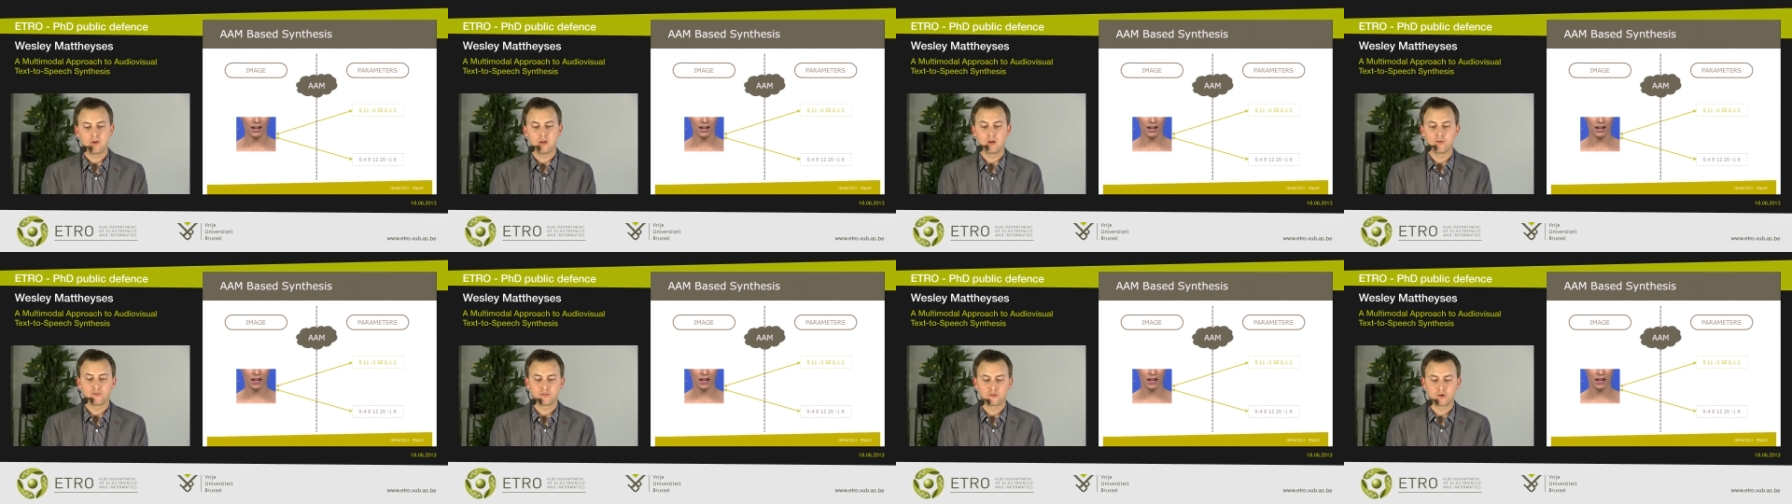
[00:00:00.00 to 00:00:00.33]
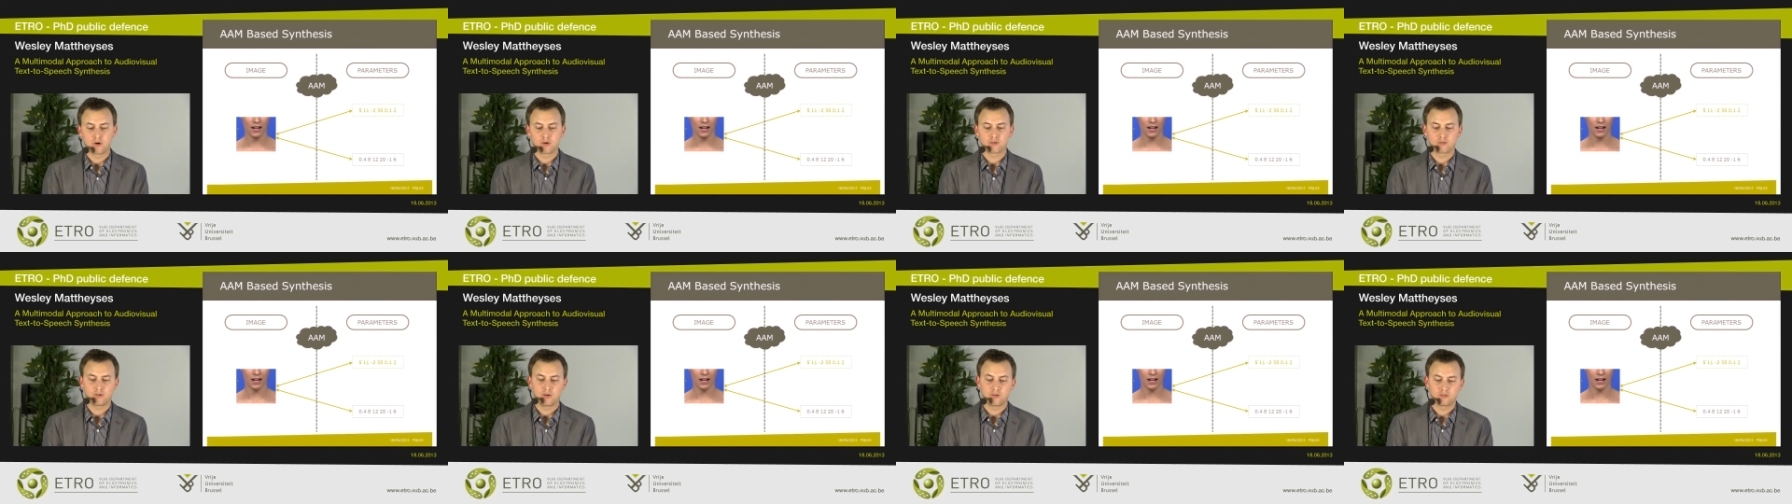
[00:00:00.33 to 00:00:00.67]
and of
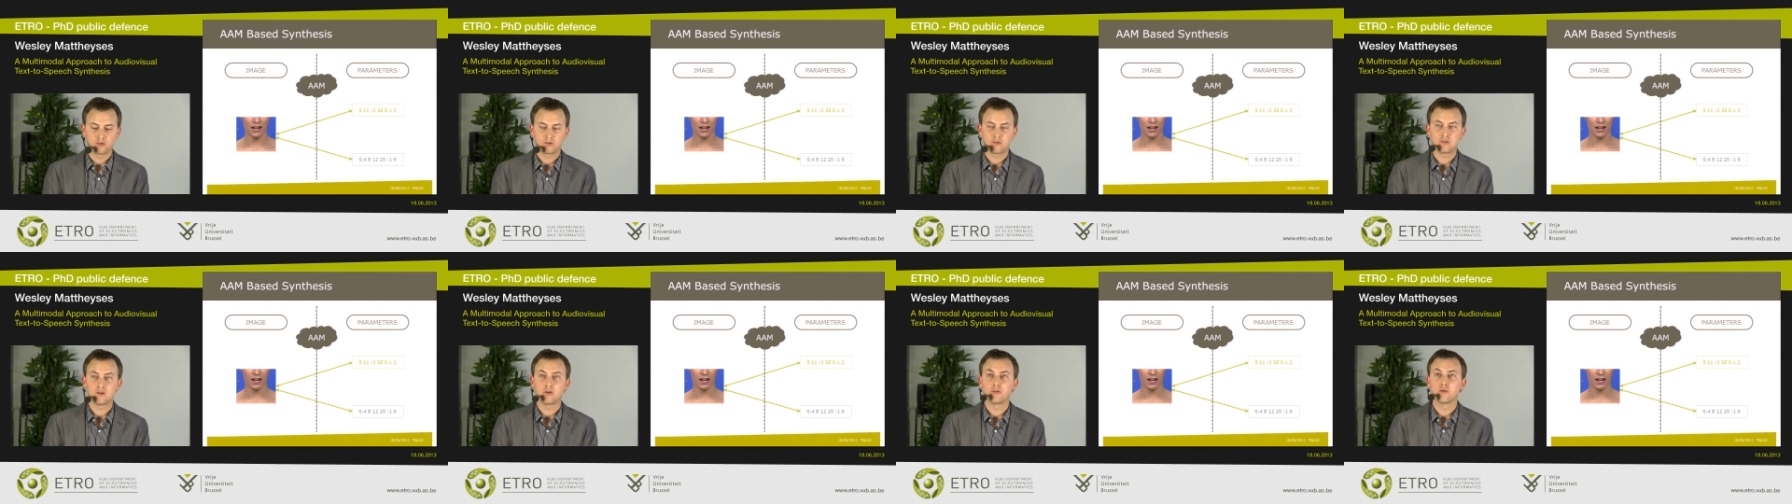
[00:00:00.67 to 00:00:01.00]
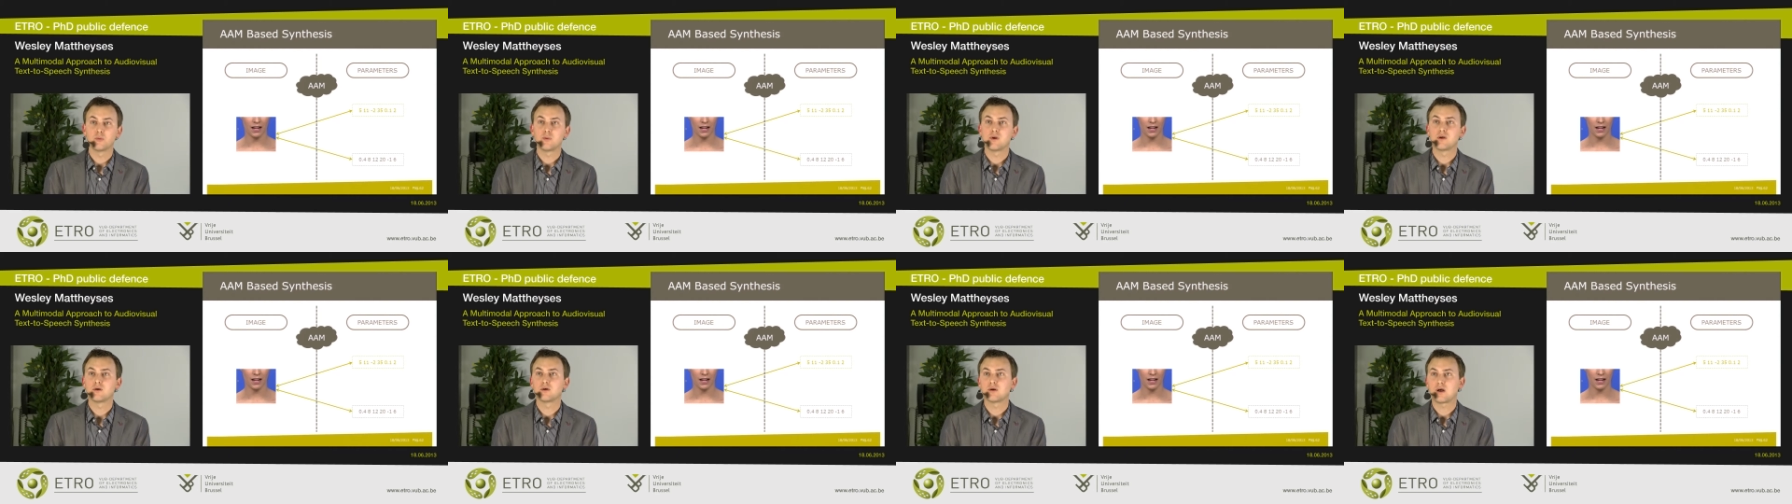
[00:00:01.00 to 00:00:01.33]
course also the
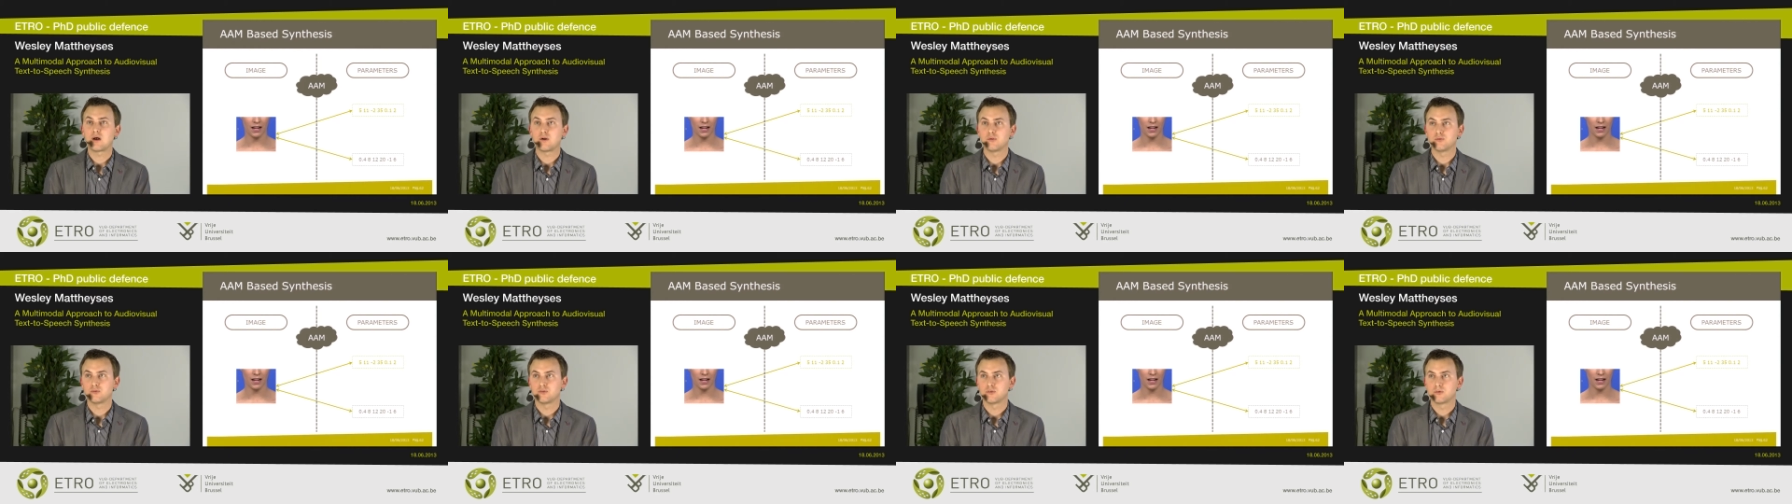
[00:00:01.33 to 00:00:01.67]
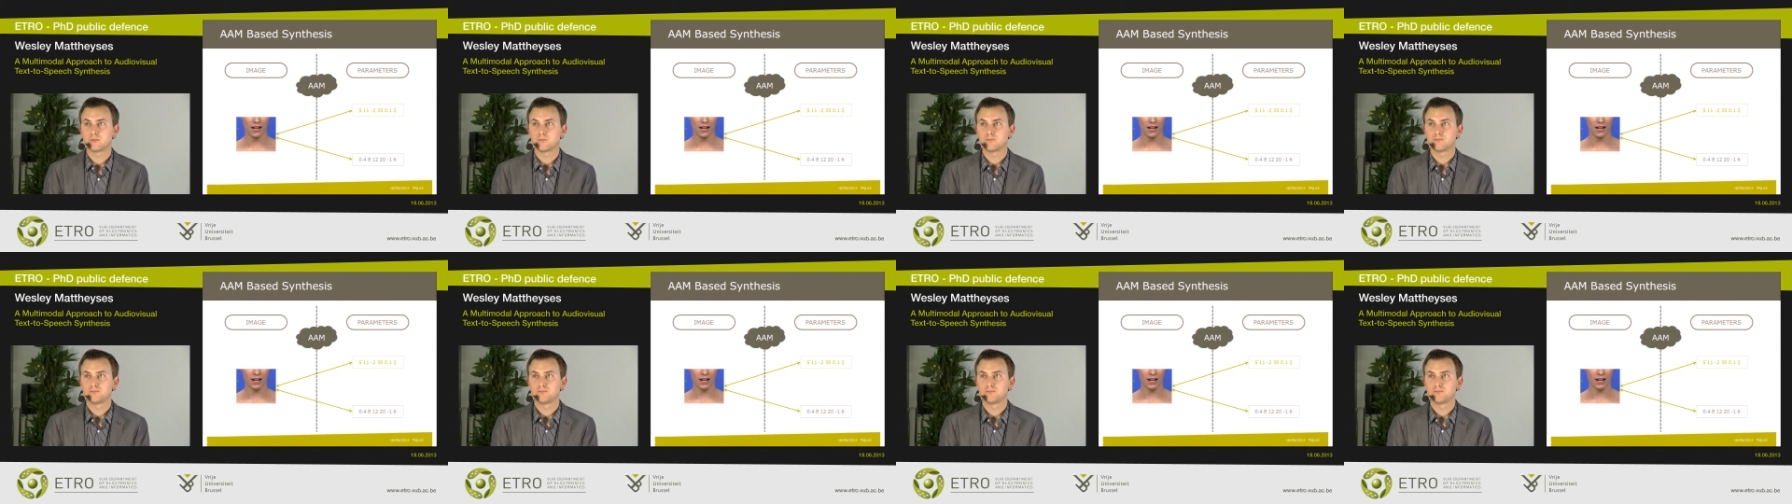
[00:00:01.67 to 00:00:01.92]
other way around.